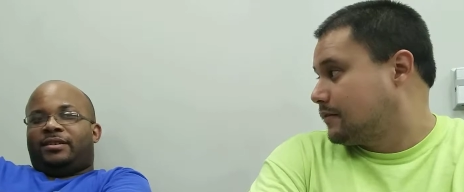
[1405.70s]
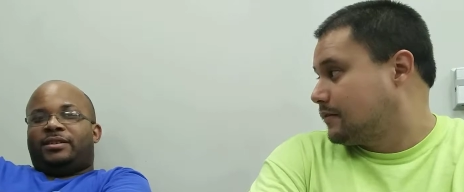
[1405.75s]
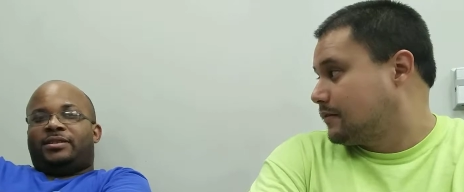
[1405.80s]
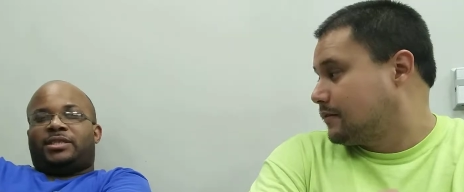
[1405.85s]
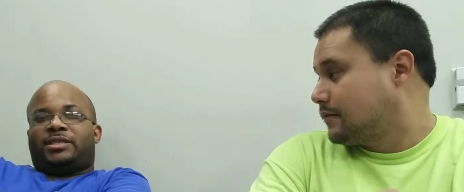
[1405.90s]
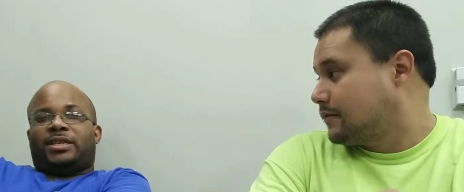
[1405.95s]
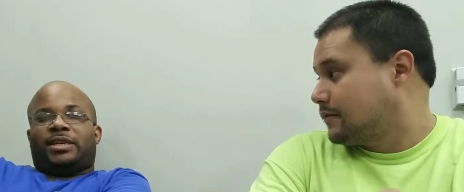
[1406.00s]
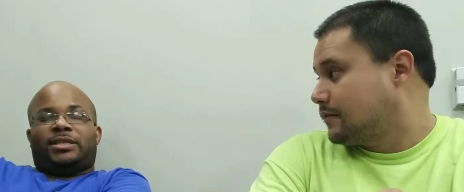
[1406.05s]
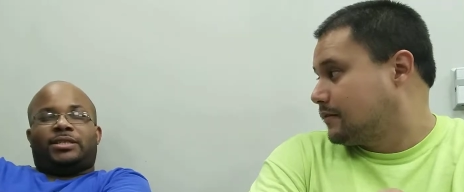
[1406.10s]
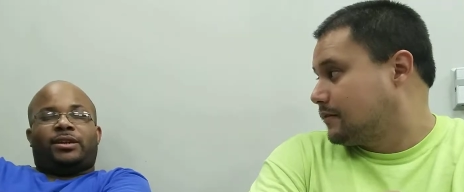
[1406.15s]

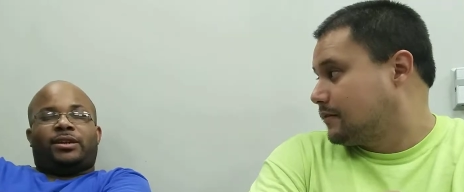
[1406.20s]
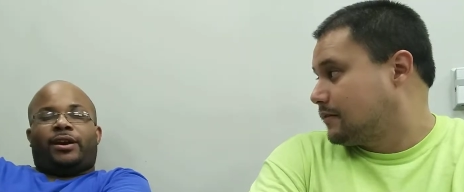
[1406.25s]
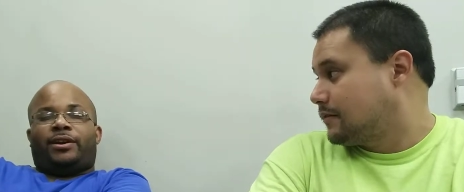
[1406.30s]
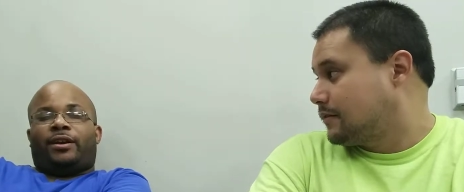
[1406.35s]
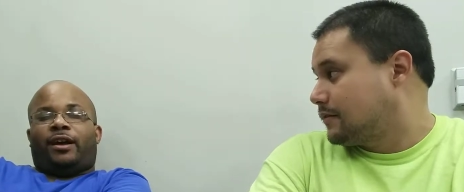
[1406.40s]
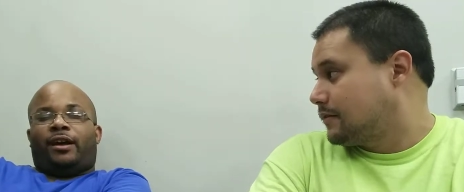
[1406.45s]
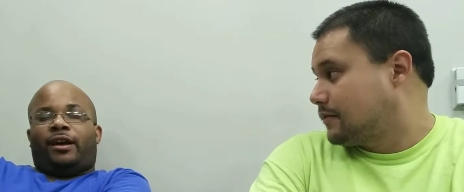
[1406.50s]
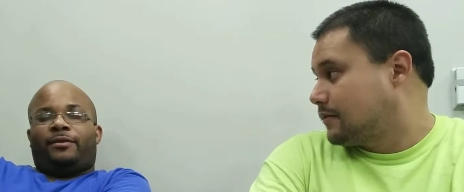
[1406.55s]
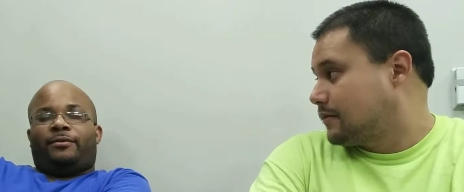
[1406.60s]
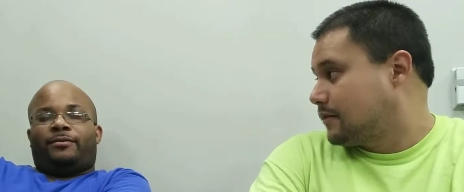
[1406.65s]
Speaker 1: She
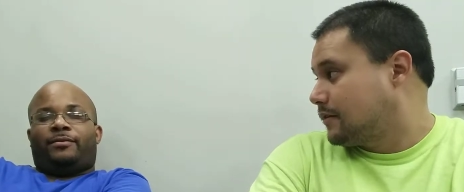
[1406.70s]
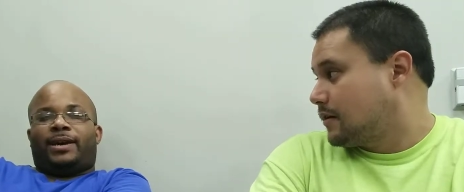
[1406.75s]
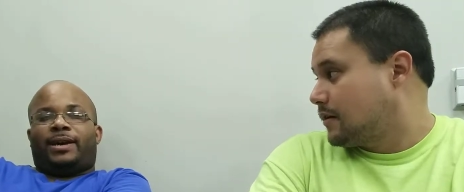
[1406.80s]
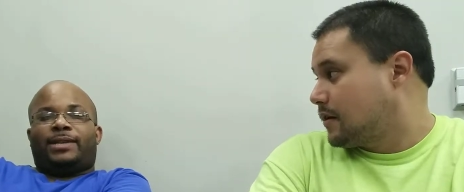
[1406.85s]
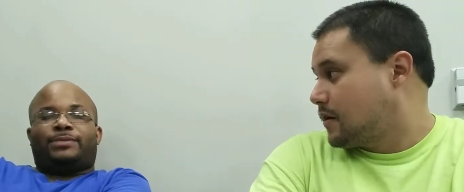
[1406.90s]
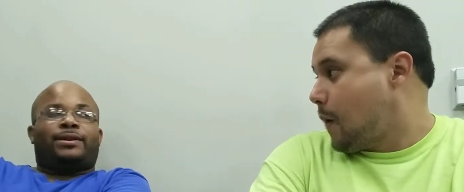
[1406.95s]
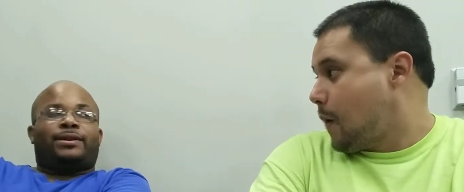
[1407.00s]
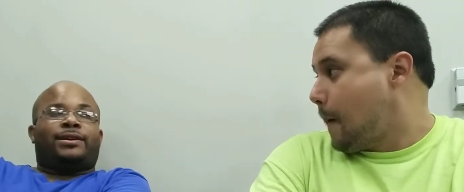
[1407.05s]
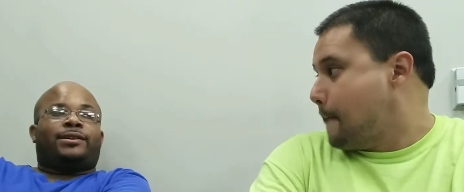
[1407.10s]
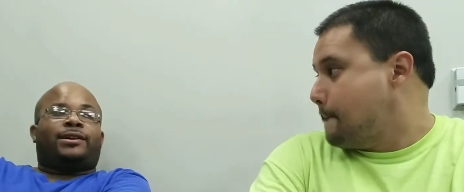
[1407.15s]
started off
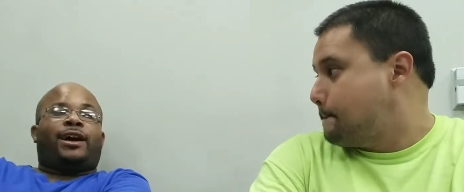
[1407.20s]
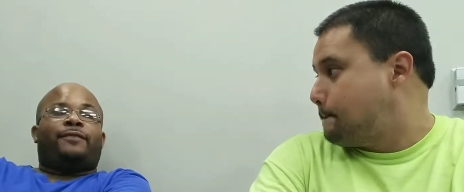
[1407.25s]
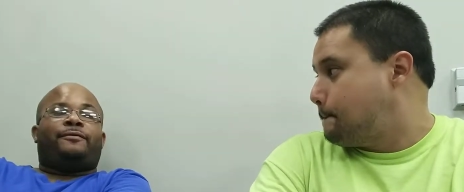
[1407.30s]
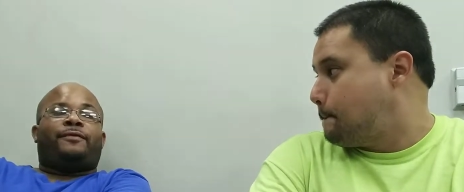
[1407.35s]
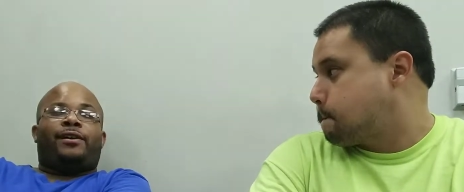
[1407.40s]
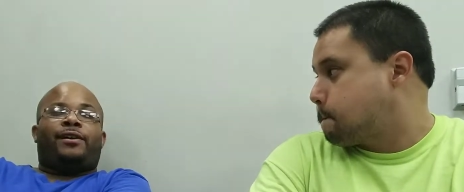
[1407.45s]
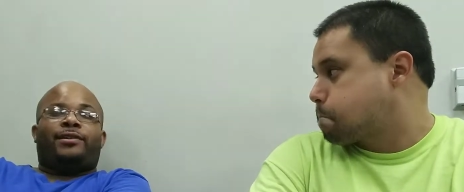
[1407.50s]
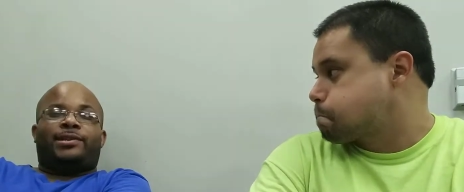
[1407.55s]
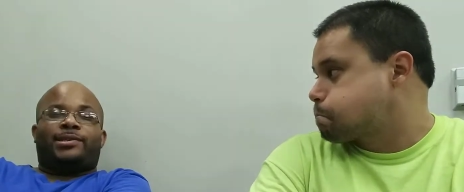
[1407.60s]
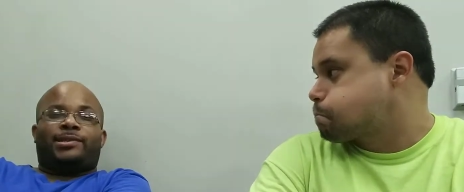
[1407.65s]
as my
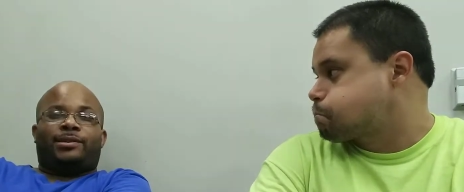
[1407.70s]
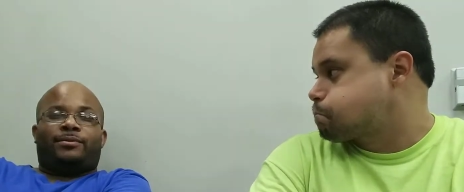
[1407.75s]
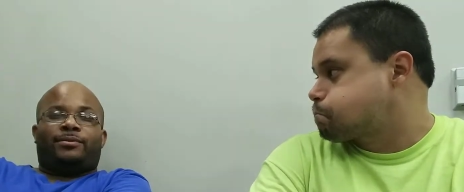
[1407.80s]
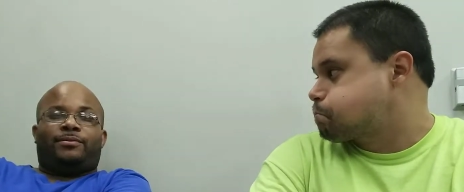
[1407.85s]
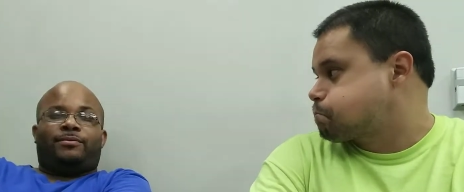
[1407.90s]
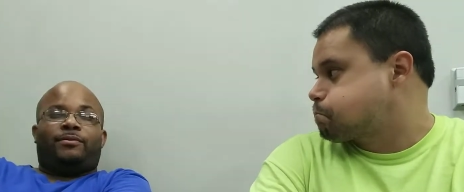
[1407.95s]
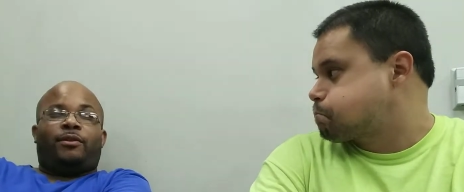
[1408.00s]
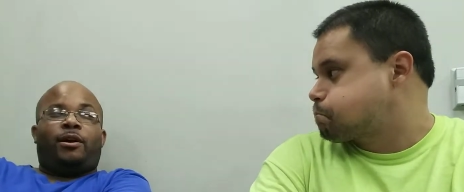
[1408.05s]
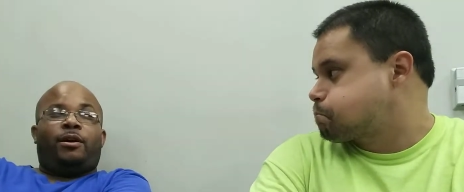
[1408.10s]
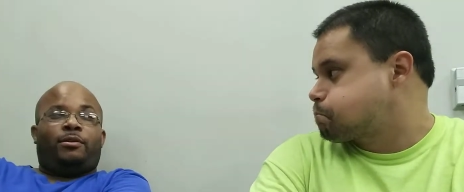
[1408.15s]
godfather's
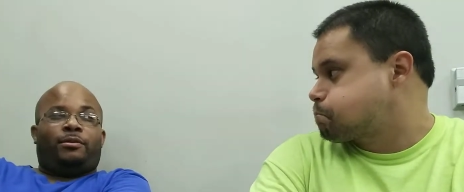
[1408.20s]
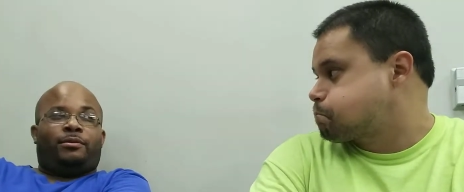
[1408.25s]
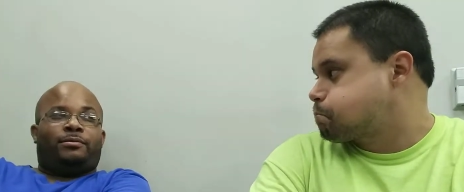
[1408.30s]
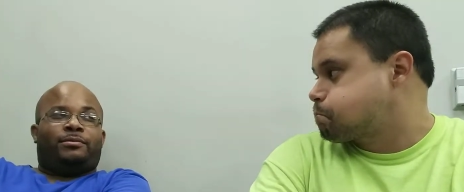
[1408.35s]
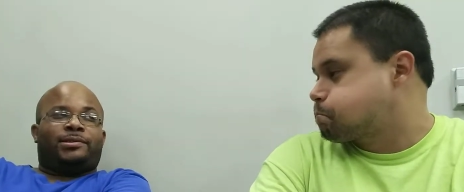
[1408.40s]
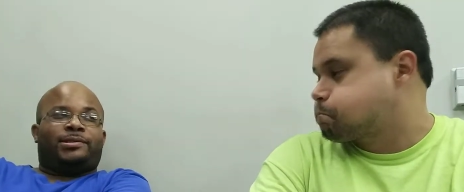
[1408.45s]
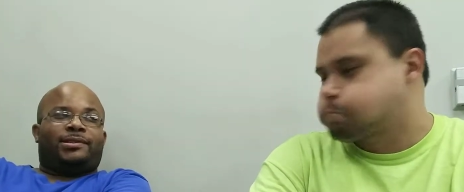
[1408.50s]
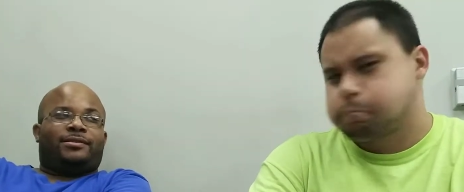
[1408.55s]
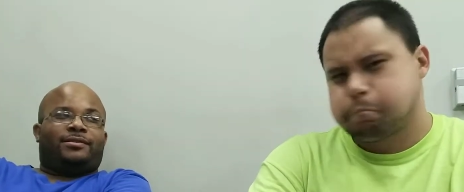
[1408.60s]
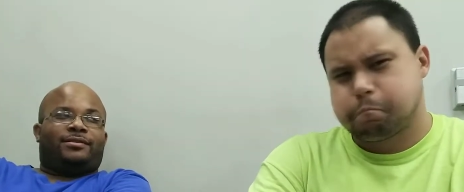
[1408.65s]

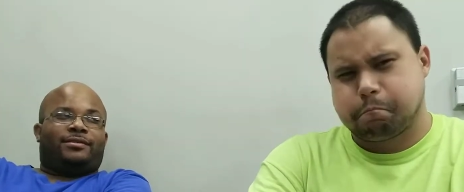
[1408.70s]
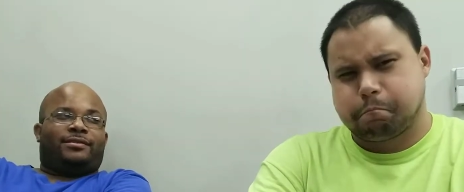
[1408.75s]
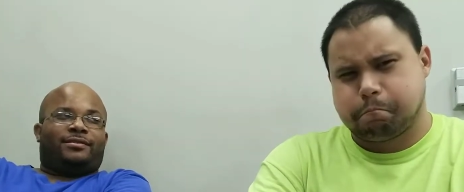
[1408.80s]
hoes.